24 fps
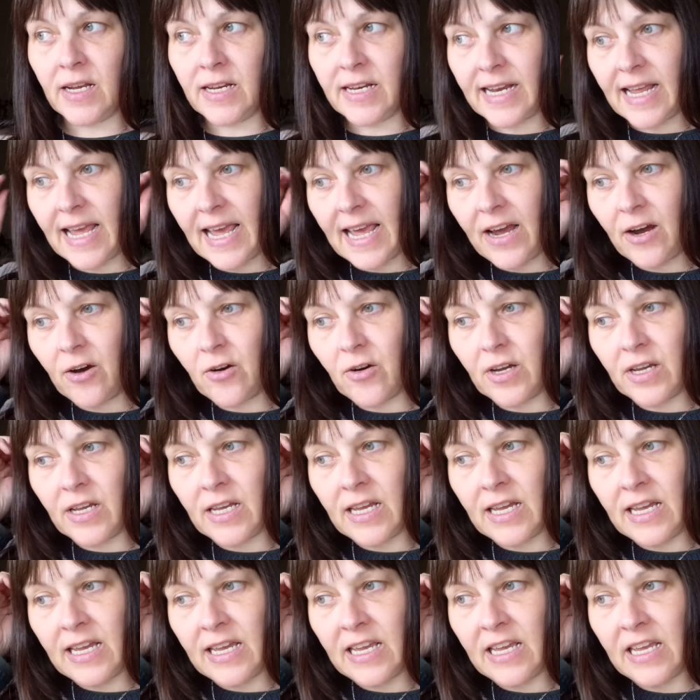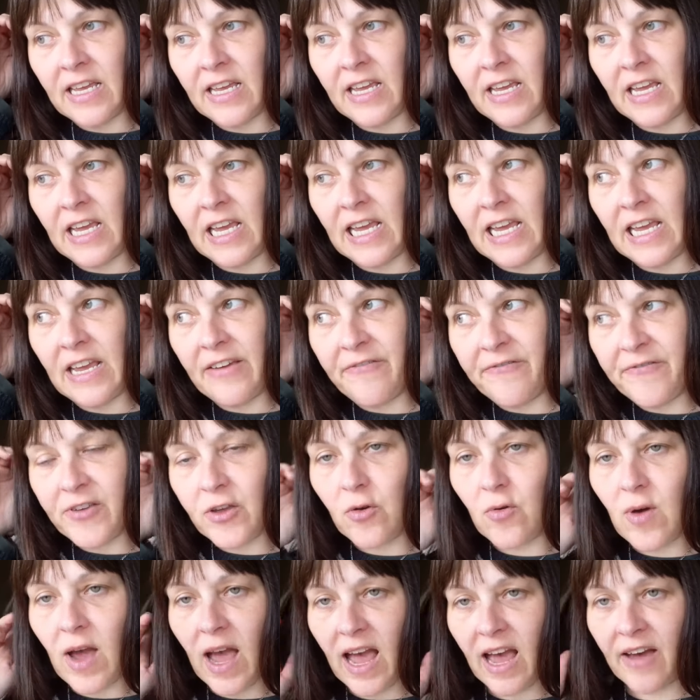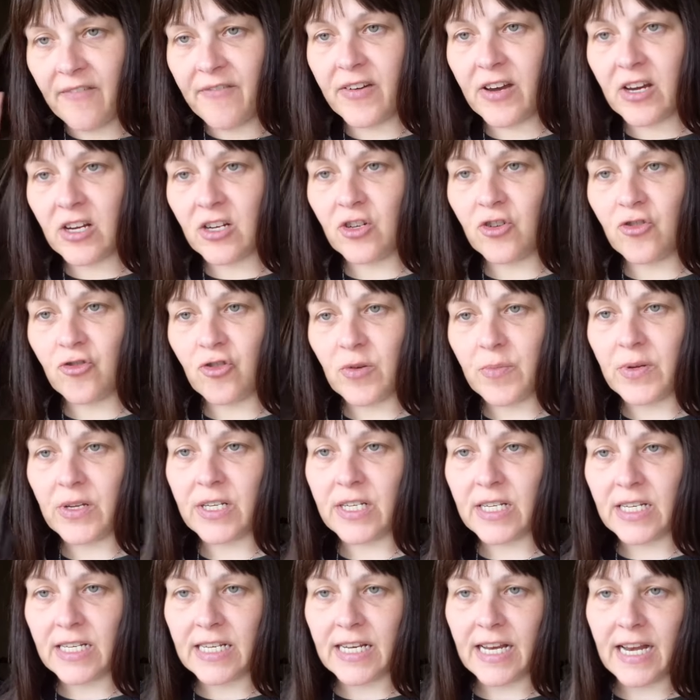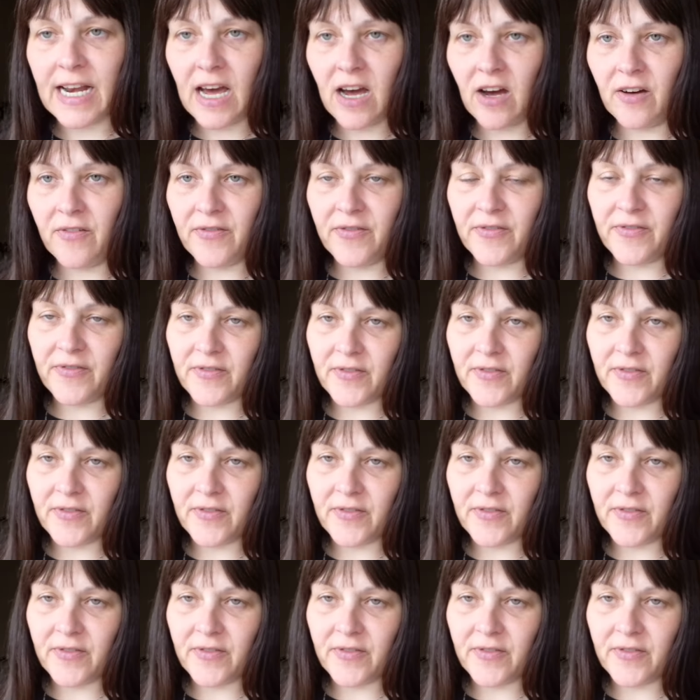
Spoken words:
Now, if you have contributed enough,